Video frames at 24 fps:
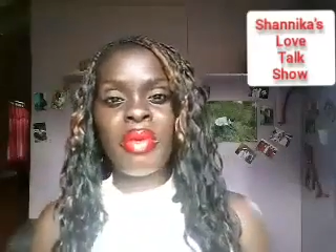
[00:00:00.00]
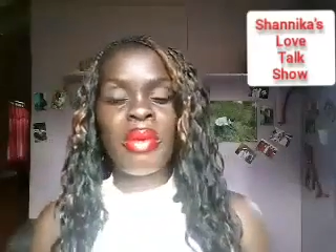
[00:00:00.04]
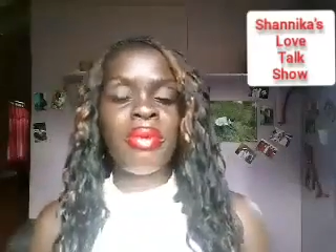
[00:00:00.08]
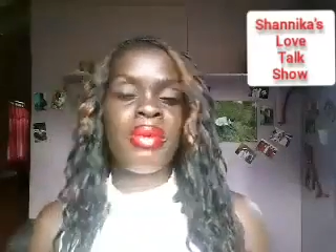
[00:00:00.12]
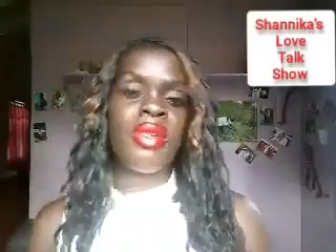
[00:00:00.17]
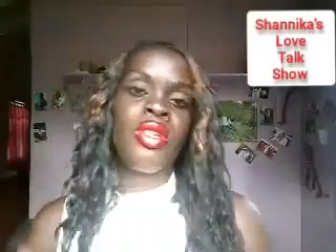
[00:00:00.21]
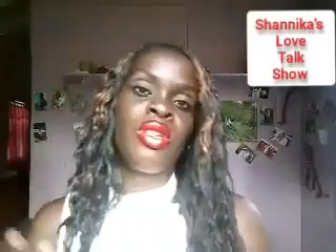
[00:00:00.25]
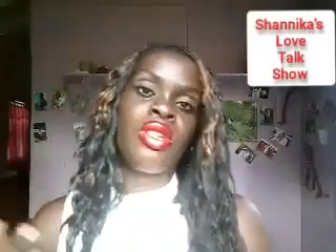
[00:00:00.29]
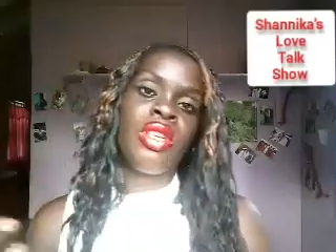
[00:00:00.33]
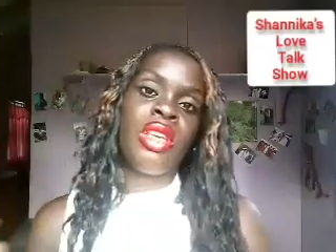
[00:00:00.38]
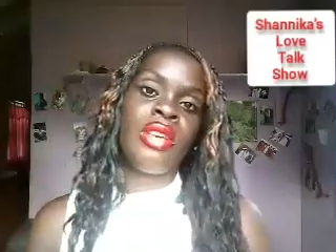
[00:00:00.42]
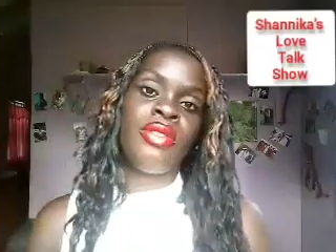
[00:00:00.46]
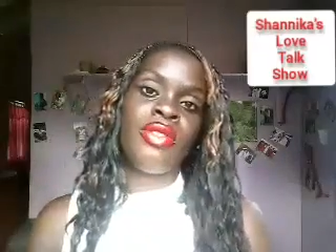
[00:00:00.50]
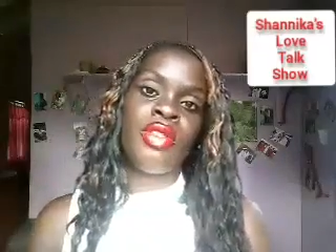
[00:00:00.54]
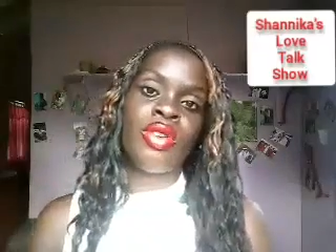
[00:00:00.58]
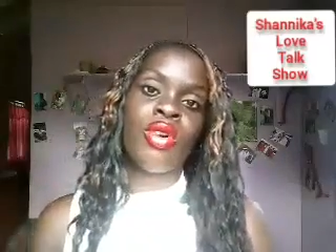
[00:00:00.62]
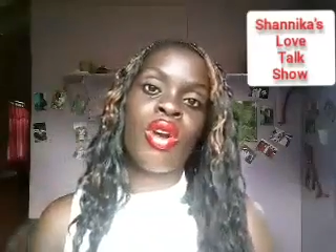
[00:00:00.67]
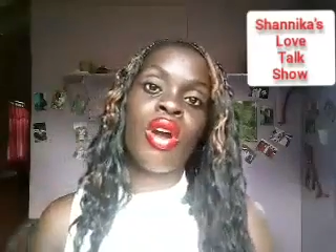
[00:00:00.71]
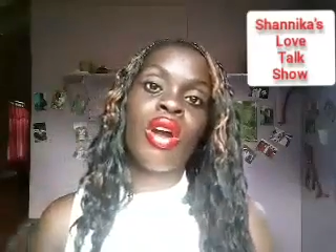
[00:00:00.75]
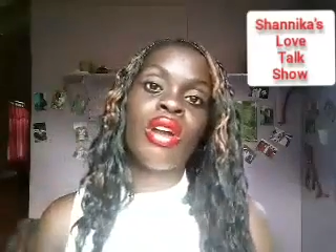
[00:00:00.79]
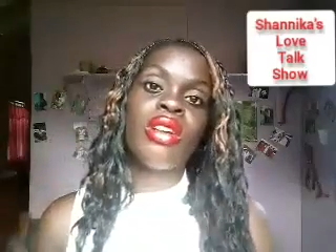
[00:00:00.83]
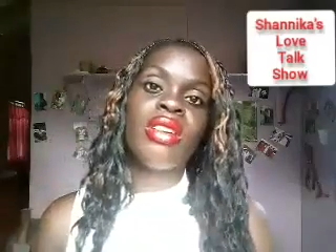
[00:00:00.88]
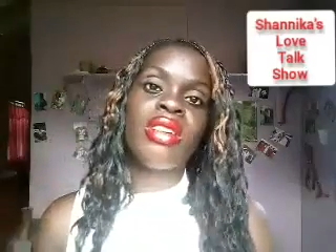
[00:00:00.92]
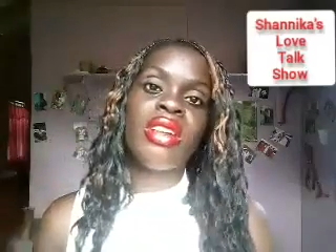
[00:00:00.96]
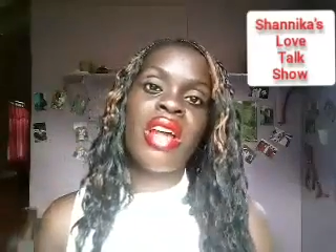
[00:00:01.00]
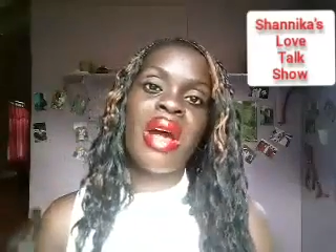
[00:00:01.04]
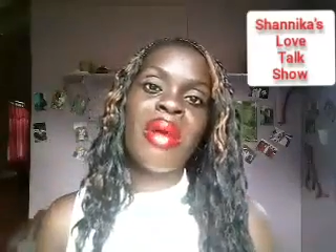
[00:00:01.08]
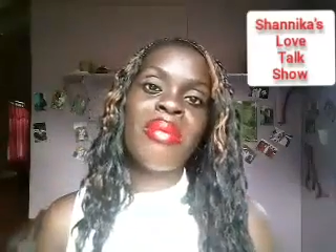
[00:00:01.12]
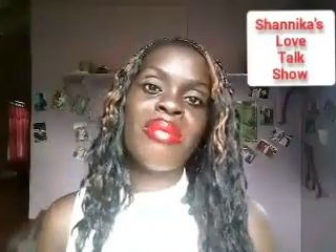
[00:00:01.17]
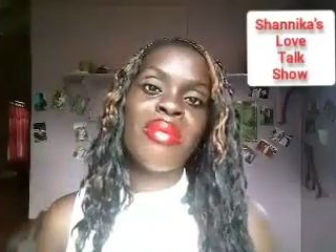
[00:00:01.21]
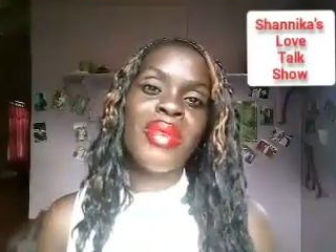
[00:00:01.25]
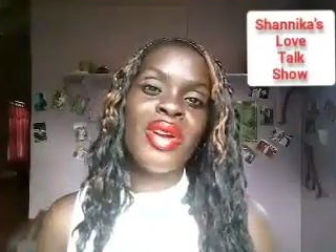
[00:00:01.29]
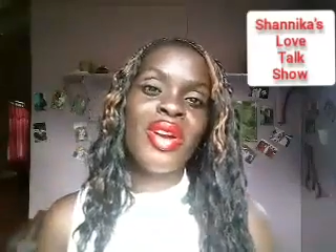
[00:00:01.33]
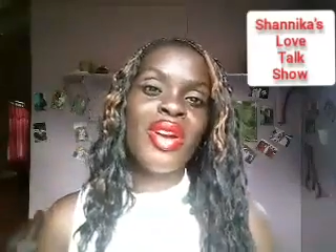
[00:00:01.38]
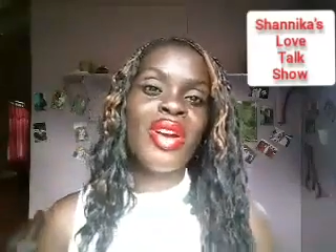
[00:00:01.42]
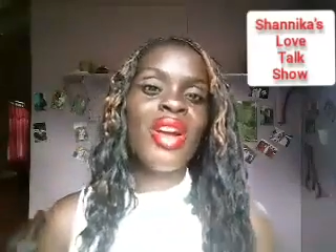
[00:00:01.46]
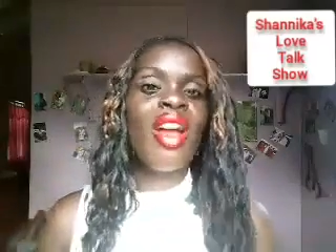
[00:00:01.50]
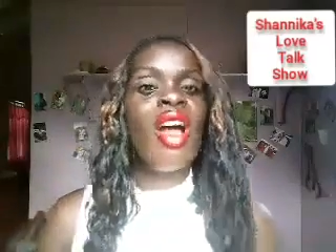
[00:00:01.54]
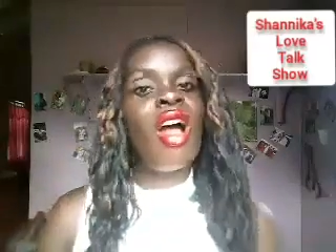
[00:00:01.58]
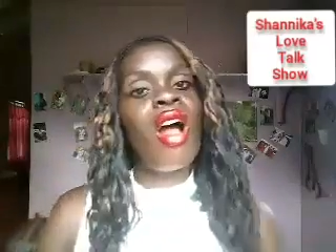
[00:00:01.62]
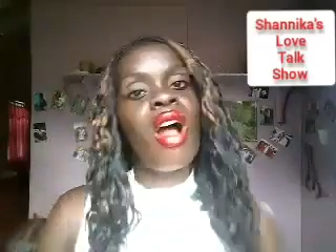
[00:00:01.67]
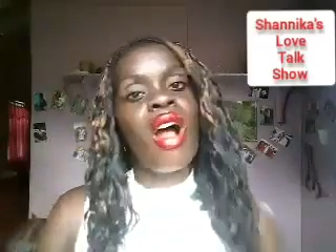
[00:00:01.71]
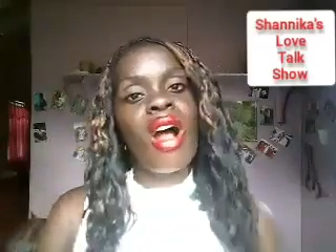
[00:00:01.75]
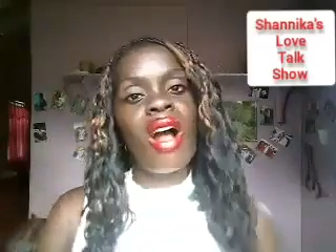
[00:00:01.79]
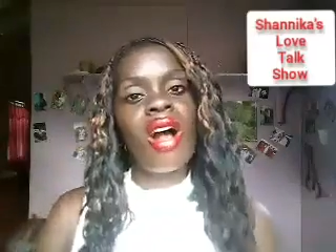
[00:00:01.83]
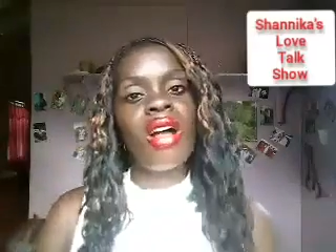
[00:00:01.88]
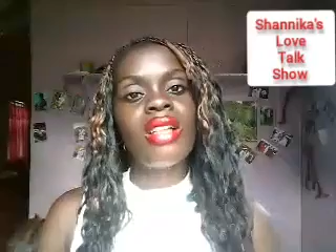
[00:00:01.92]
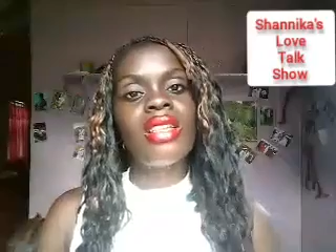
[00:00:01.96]
maybe to give you our number,
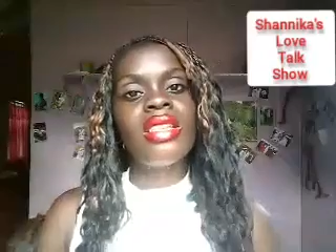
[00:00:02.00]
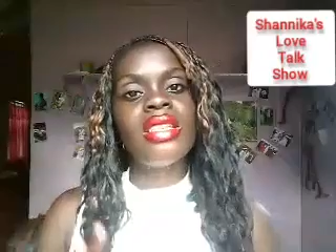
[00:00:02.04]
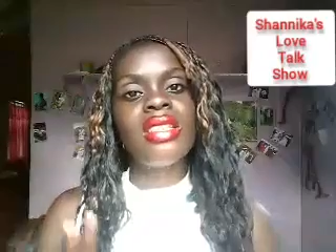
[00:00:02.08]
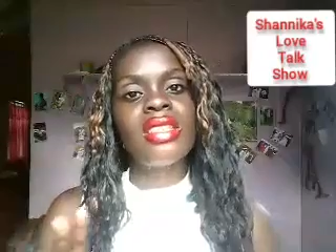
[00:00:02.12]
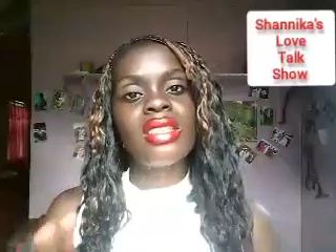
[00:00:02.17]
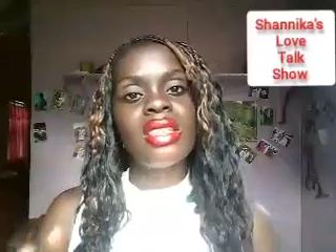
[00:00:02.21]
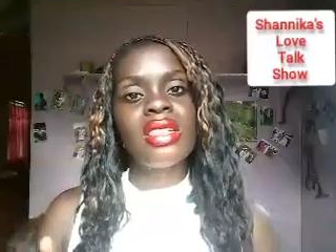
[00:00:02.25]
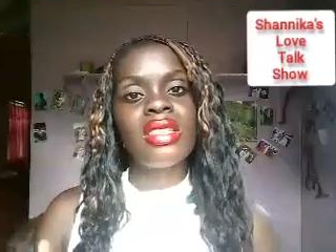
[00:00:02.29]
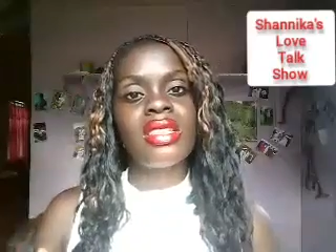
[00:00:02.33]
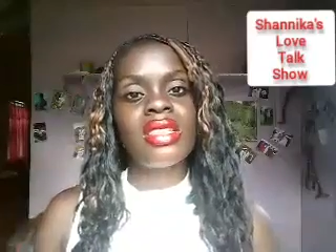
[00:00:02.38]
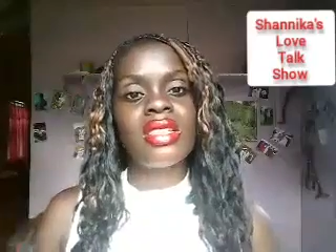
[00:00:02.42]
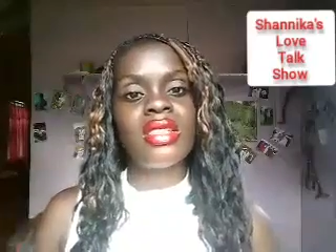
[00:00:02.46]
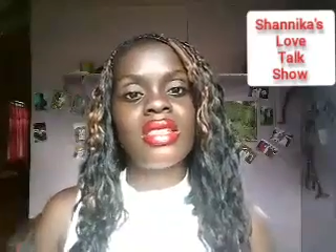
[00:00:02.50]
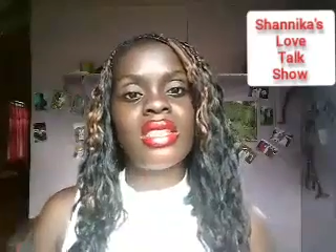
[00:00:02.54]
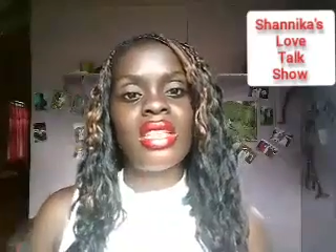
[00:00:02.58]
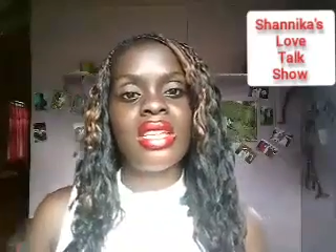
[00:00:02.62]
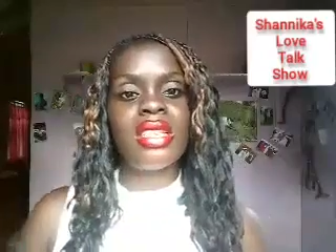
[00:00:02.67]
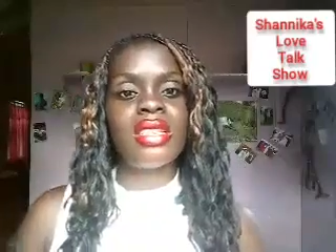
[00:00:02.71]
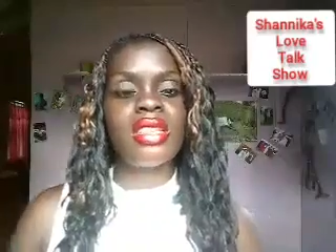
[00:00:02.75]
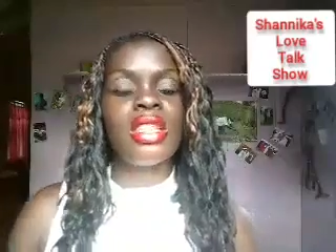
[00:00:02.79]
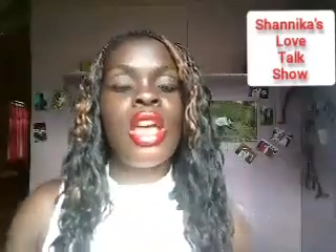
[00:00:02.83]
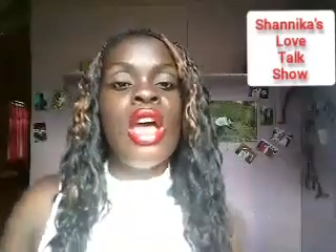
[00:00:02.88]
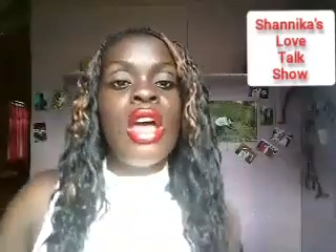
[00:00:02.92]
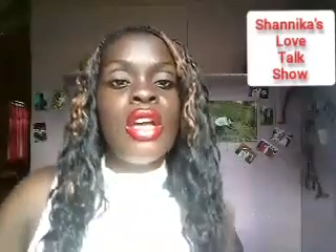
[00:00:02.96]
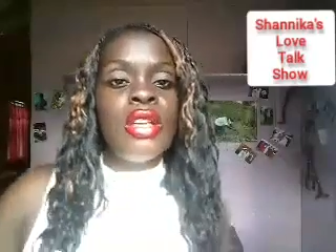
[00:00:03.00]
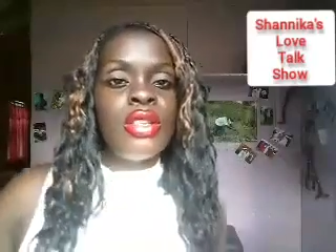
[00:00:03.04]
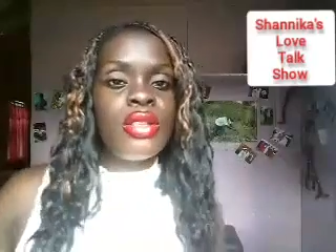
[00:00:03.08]
all these sorts of things.